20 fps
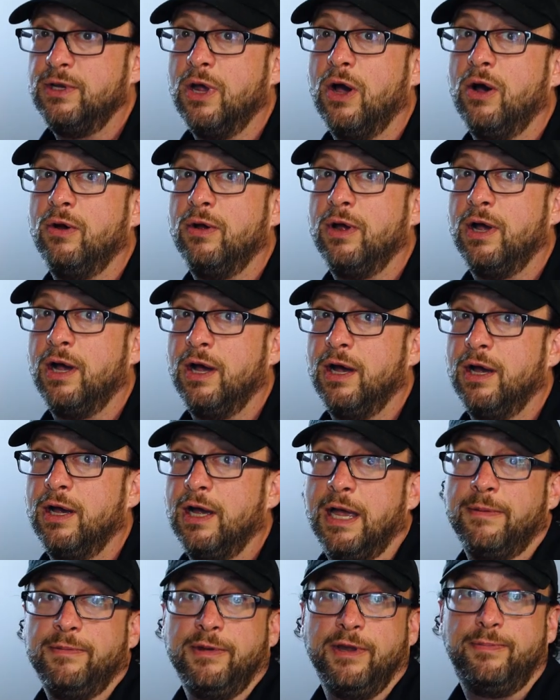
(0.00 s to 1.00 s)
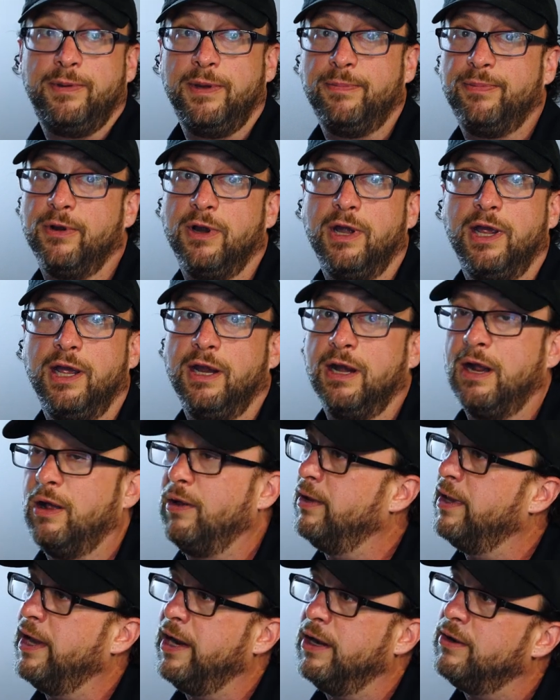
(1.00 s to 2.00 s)
No, if people are hanging
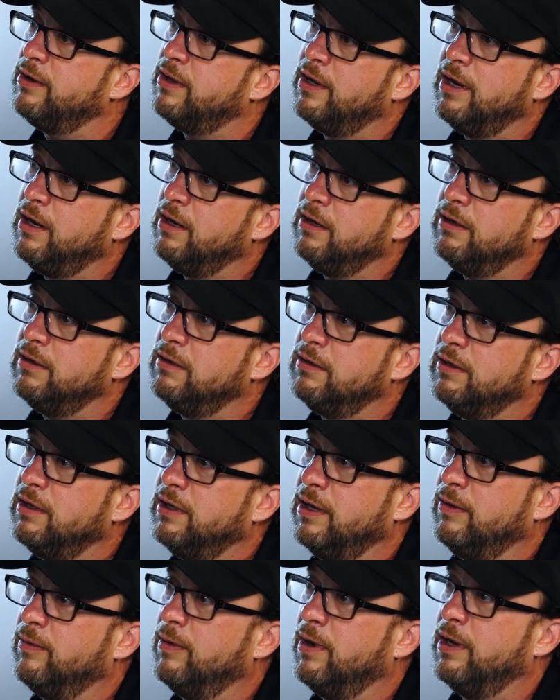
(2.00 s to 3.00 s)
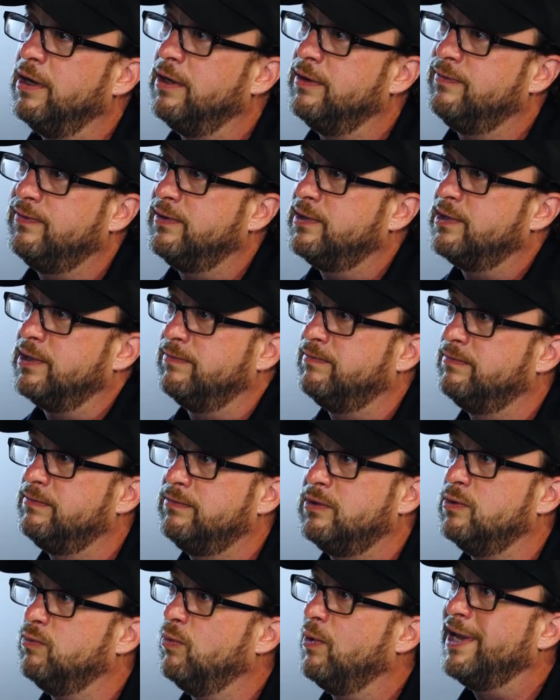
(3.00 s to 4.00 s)
out later there, and they want, if it's a
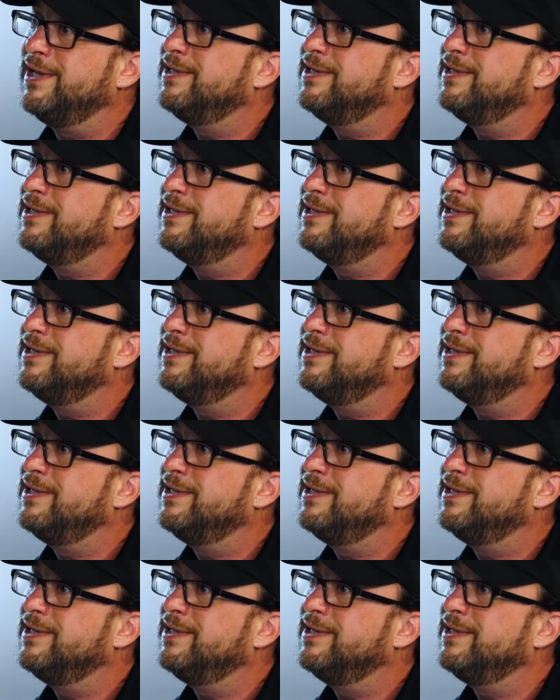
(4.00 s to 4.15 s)
Wednesday